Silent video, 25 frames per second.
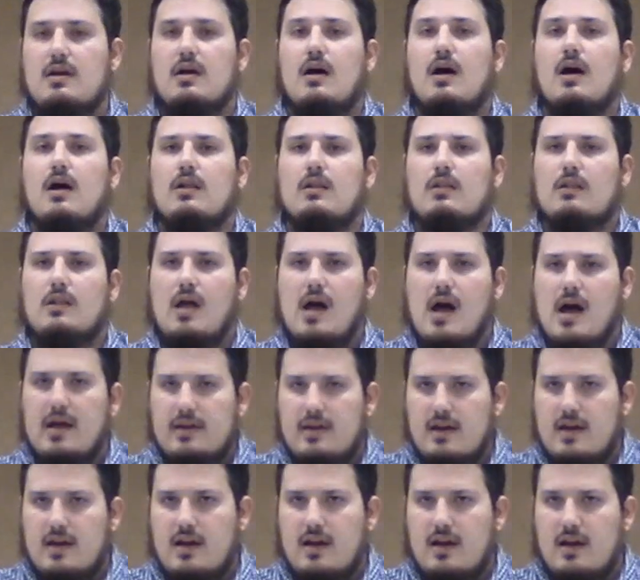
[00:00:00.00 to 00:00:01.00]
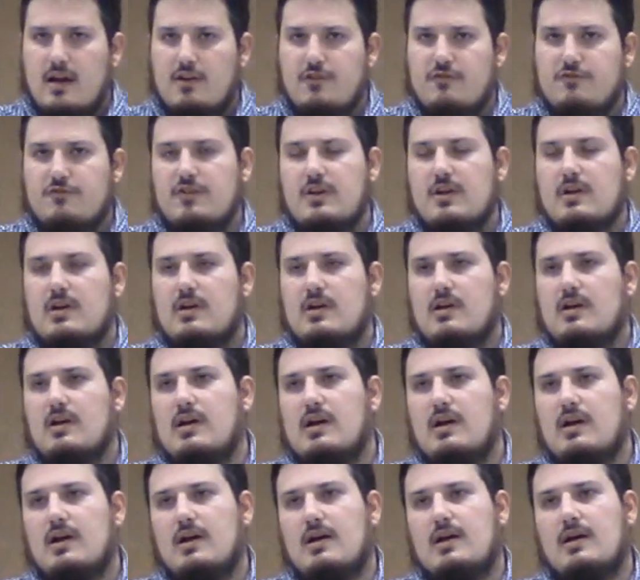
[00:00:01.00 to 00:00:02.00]
A lot of
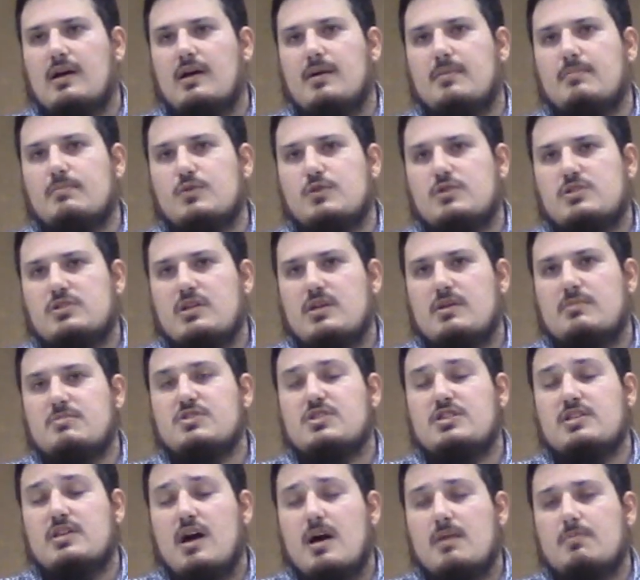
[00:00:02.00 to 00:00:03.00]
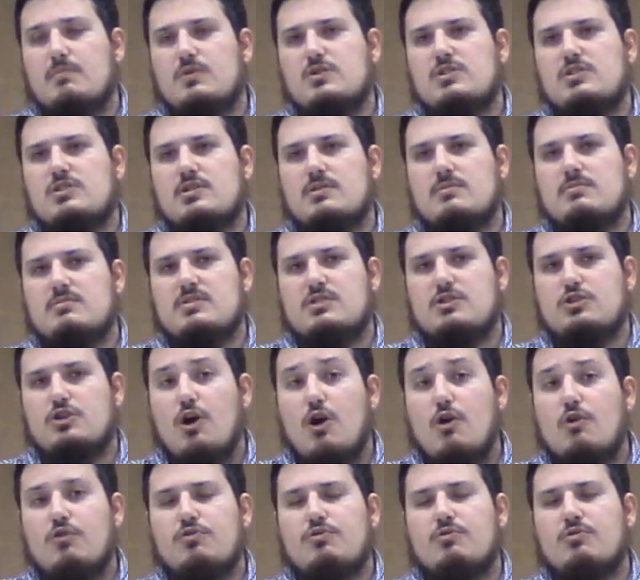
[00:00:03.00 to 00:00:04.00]
Muslims, young Muslims,
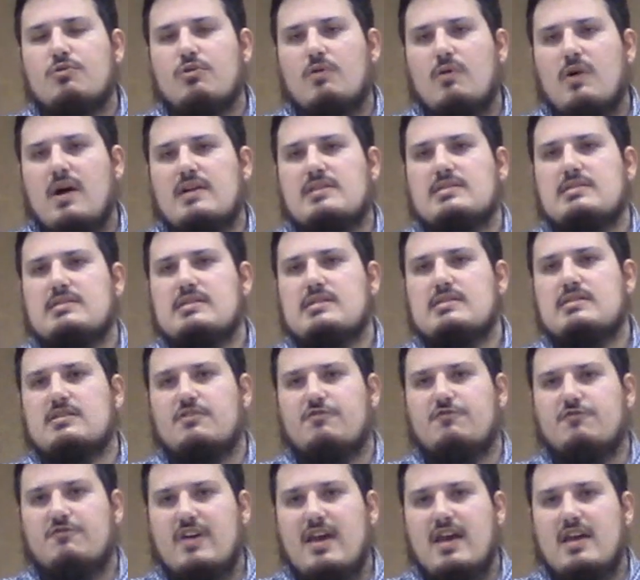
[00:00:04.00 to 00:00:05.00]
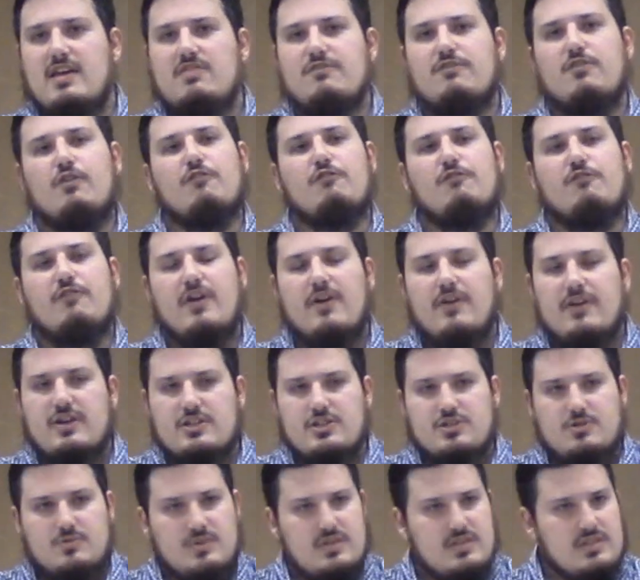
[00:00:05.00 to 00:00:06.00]
go through crises of faith for
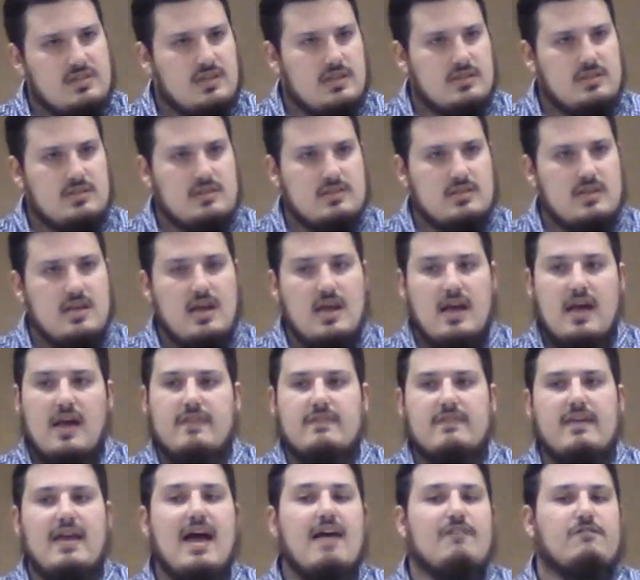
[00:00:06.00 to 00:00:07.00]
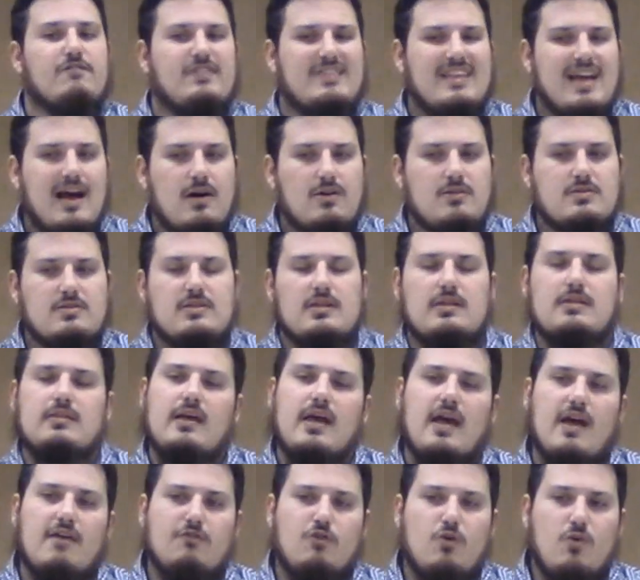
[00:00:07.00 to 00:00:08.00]
various reasons, and they have doubts and they
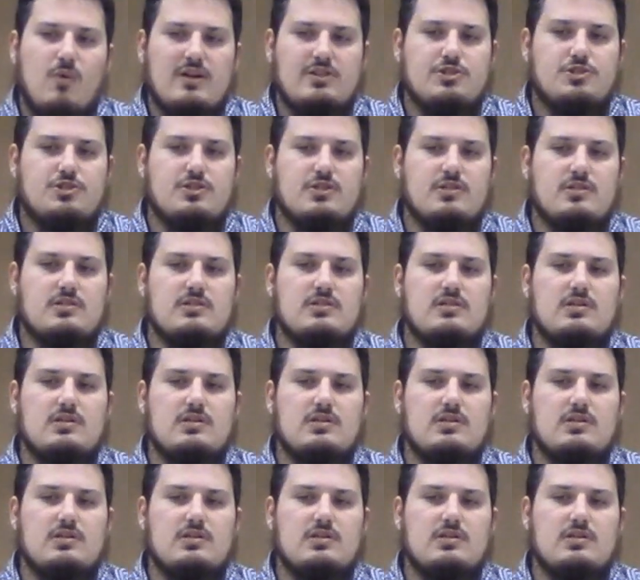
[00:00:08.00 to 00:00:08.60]
have questions.